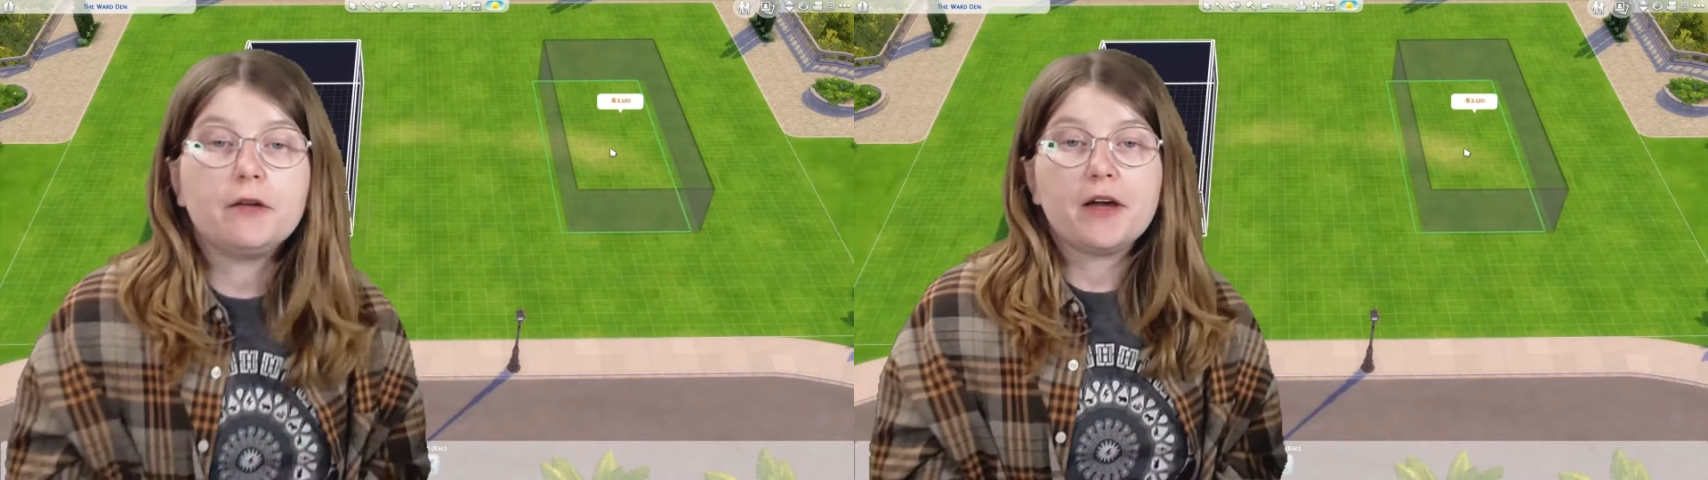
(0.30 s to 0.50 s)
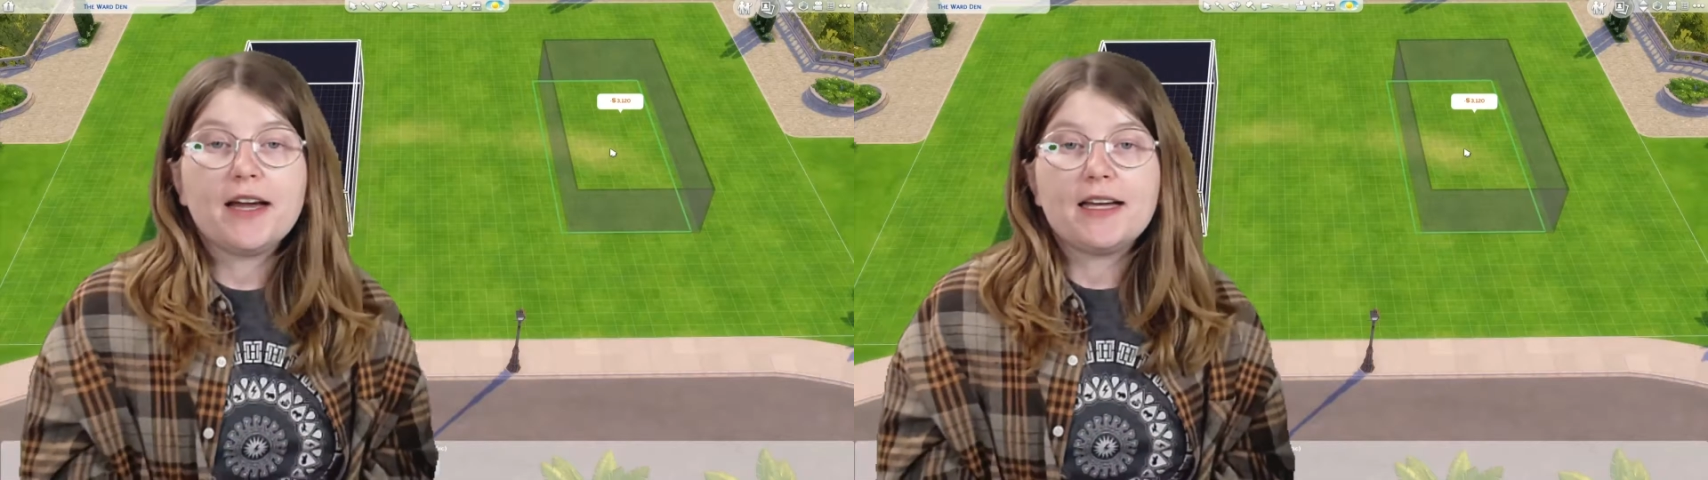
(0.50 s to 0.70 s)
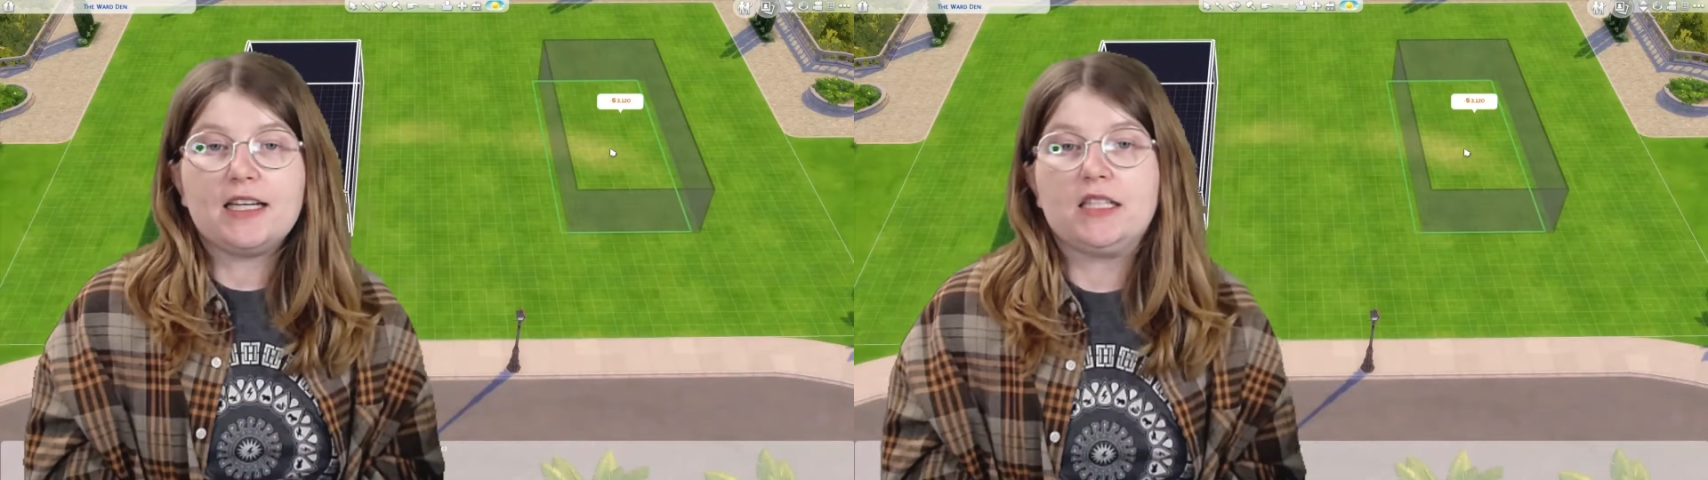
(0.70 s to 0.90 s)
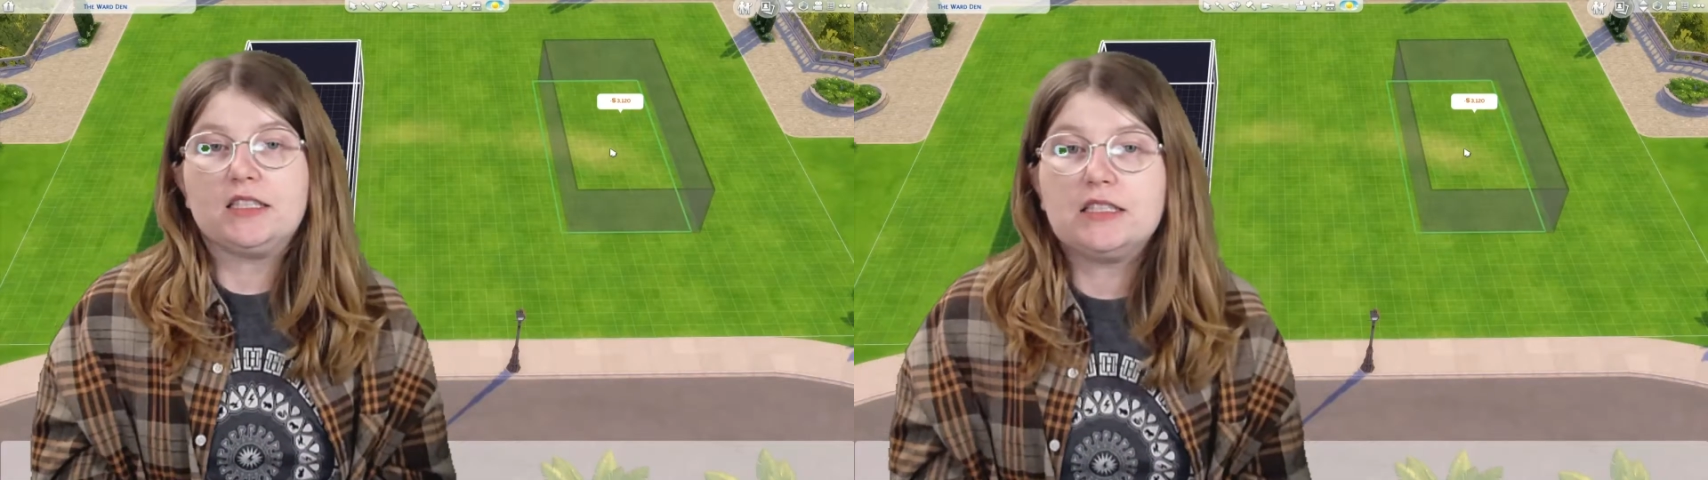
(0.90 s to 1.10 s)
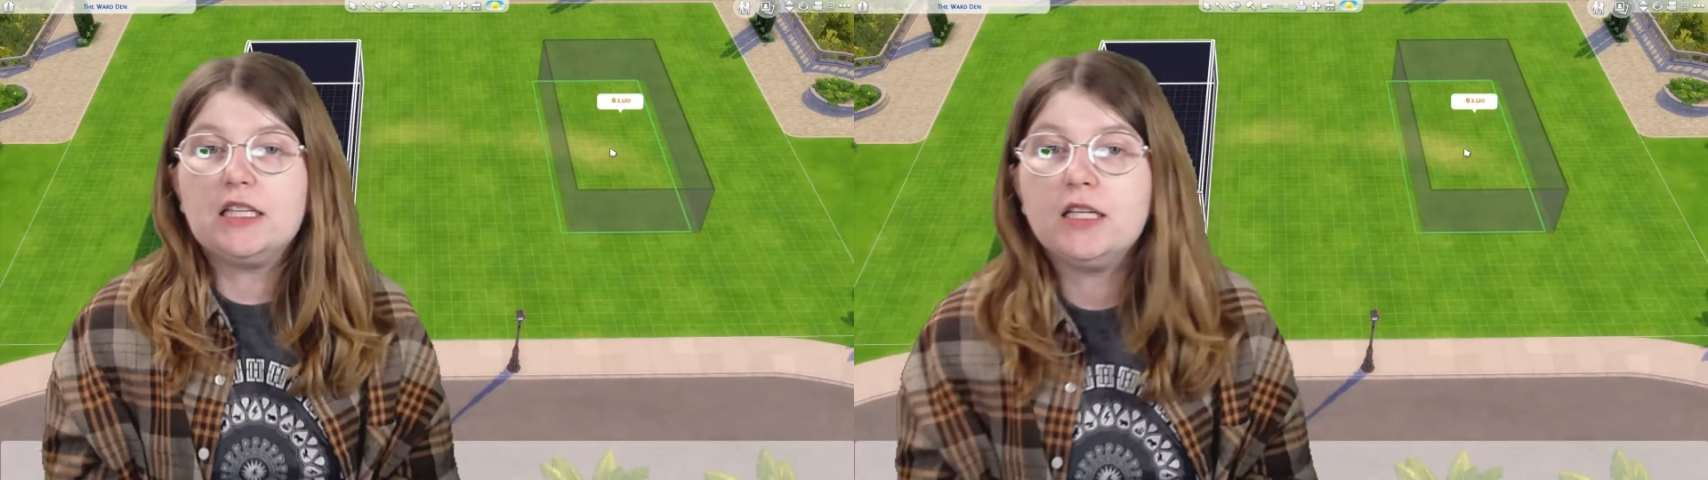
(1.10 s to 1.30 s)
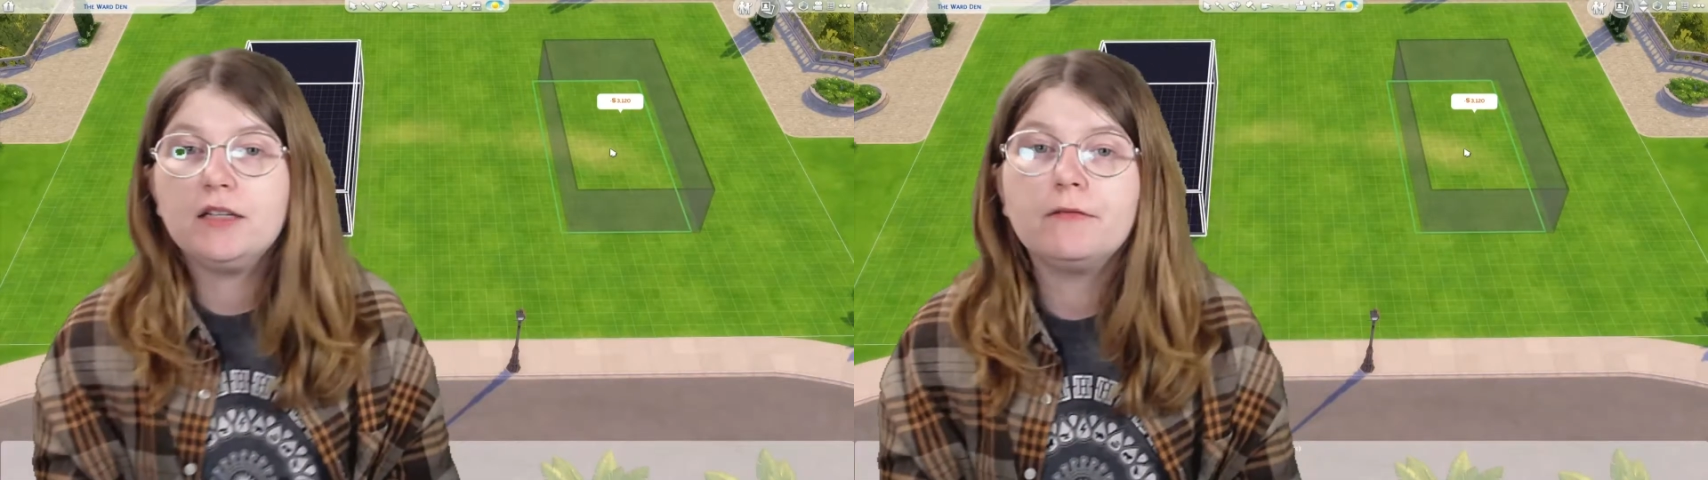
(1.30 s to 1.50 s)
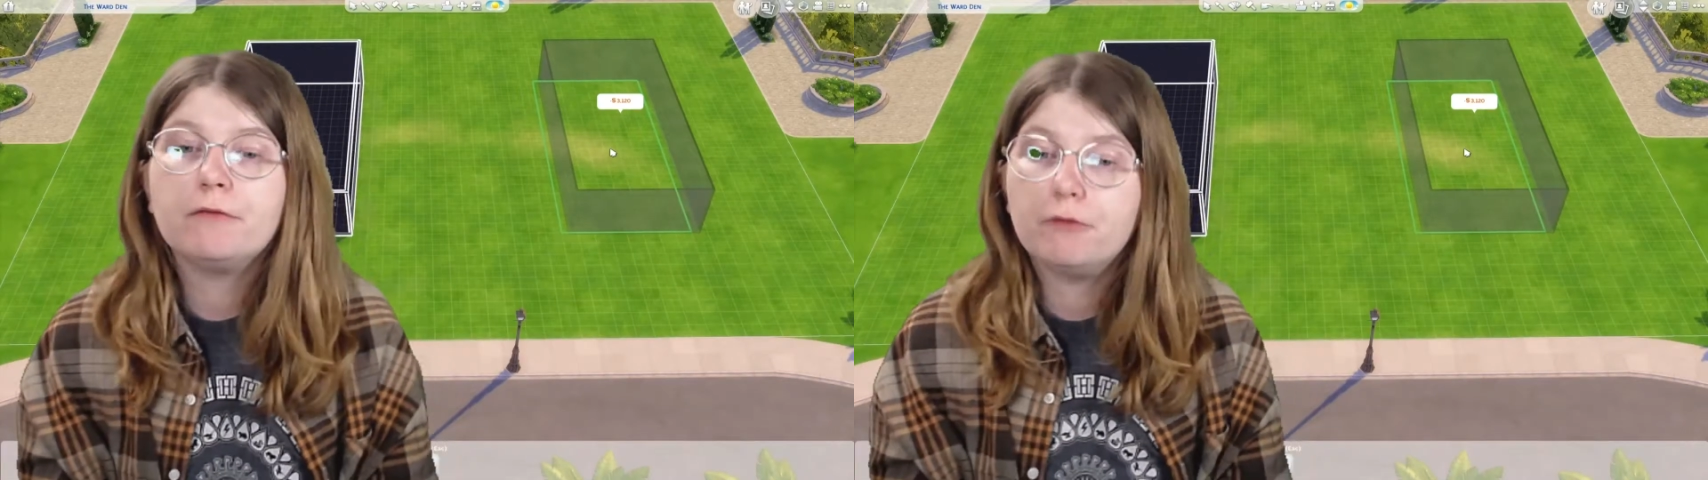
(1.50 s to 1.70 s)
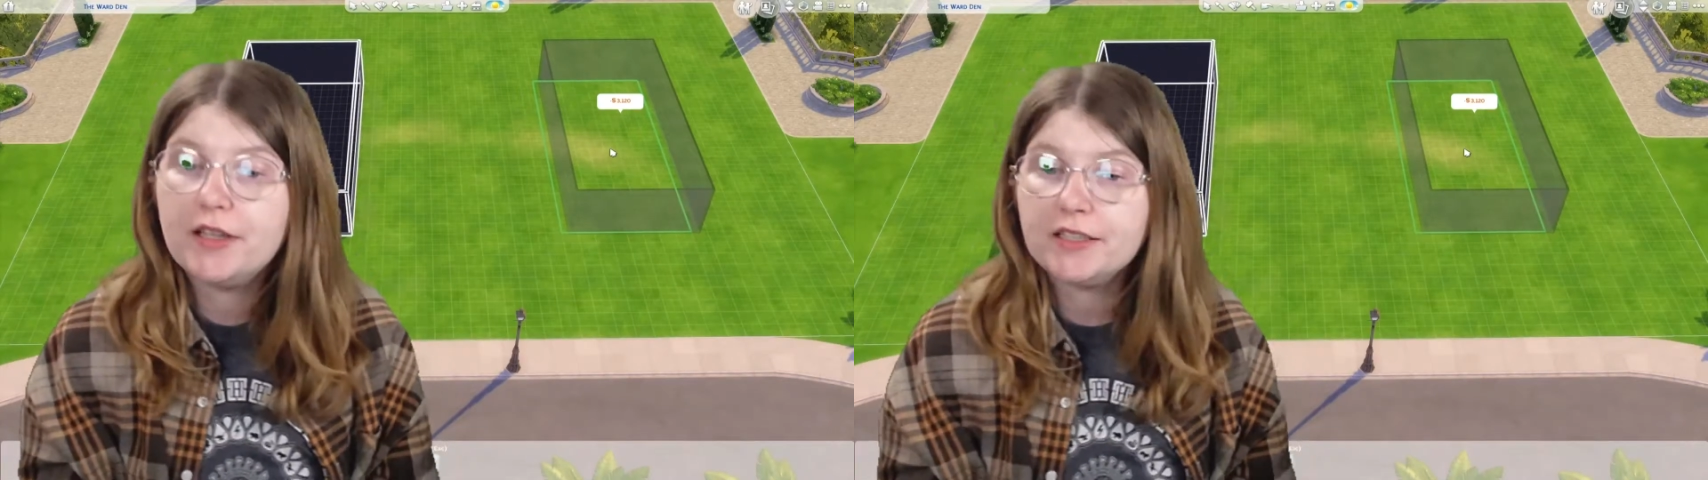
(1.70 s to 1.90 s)
guys!
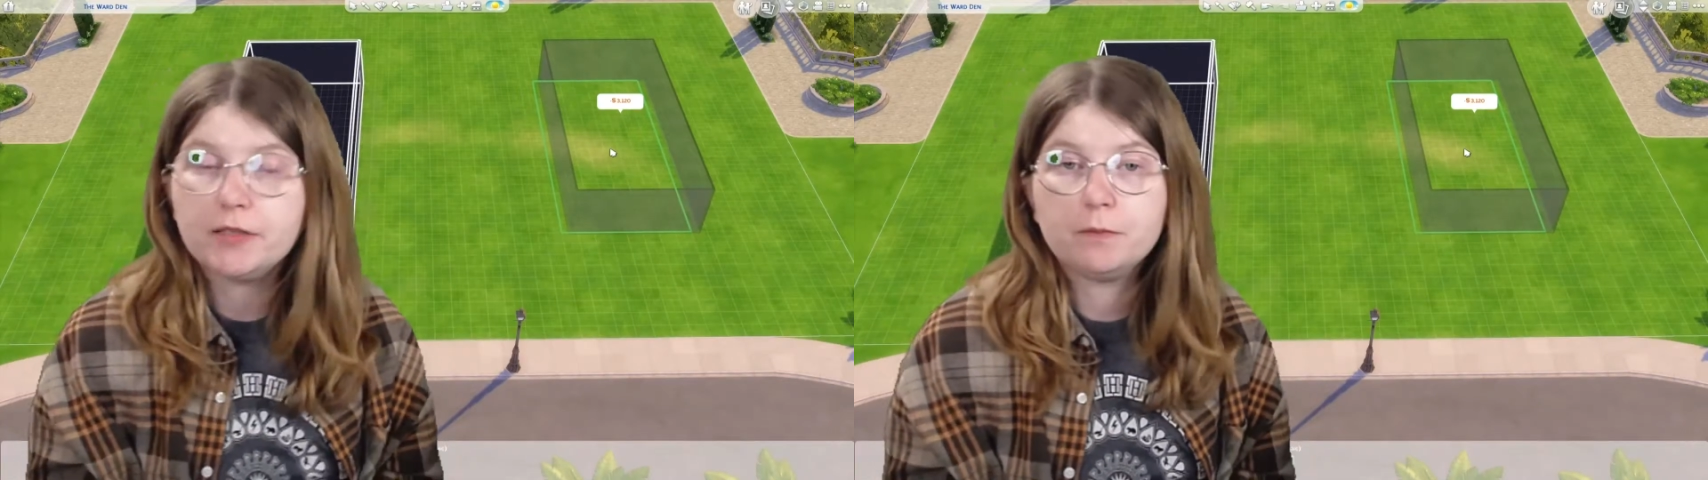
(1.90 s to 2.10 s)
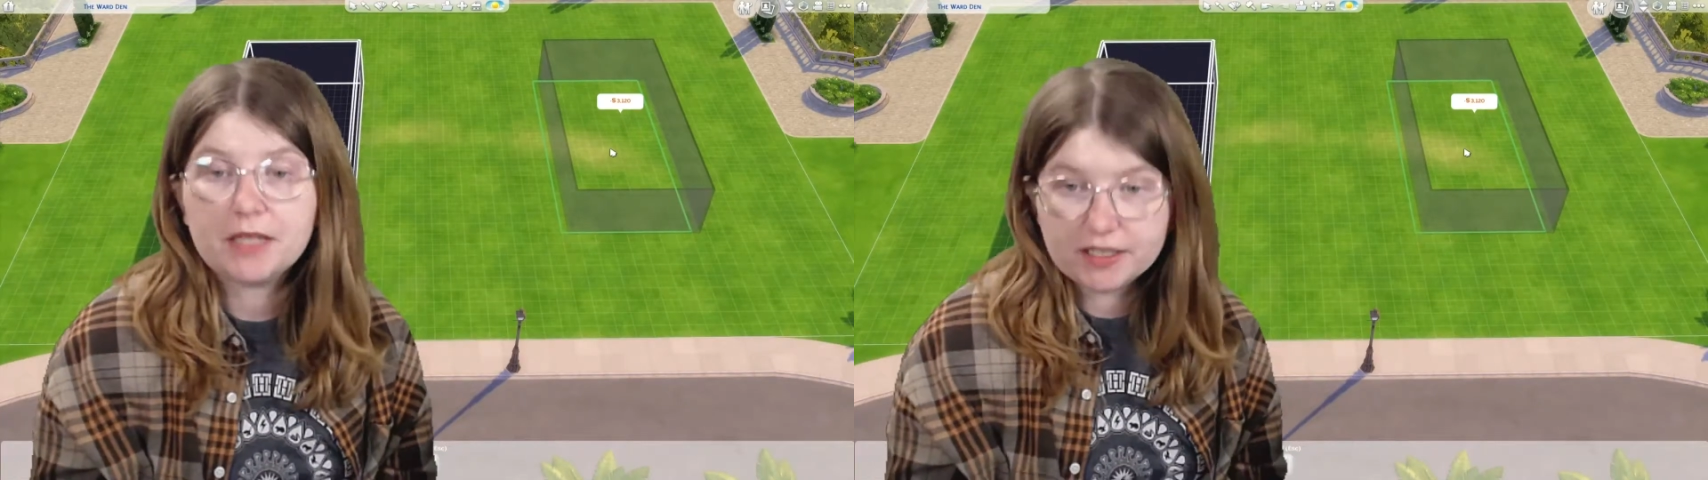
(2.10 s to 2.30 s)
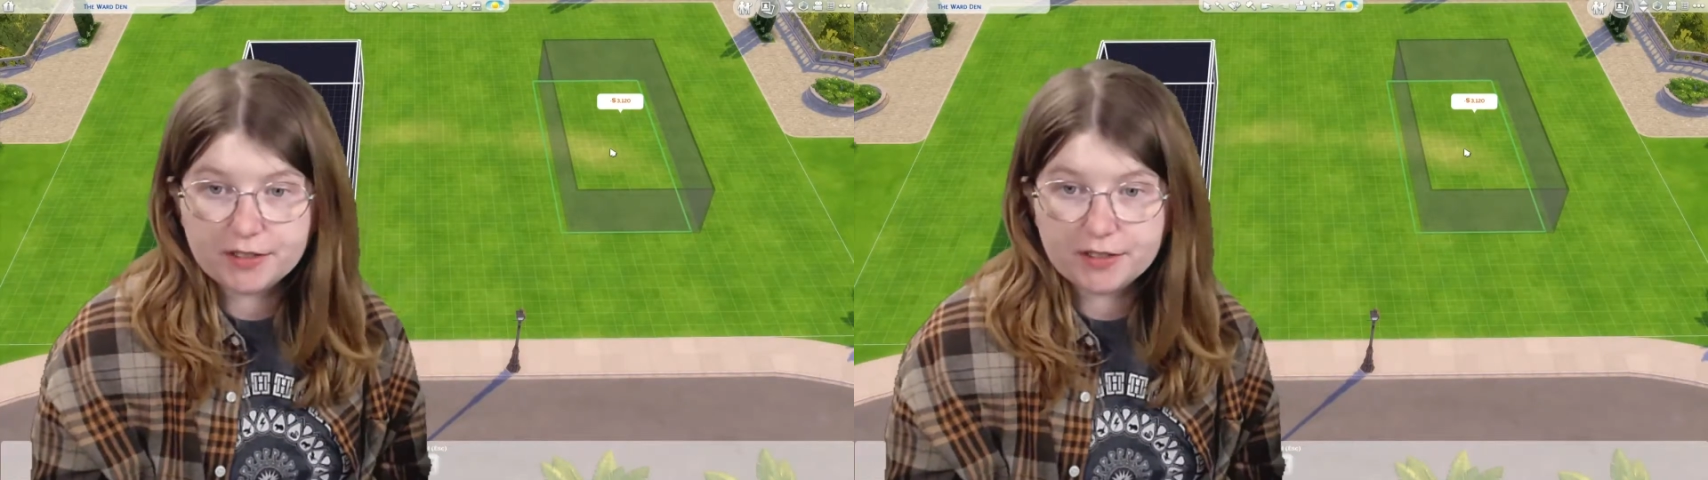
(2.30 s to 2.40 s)
Welcome back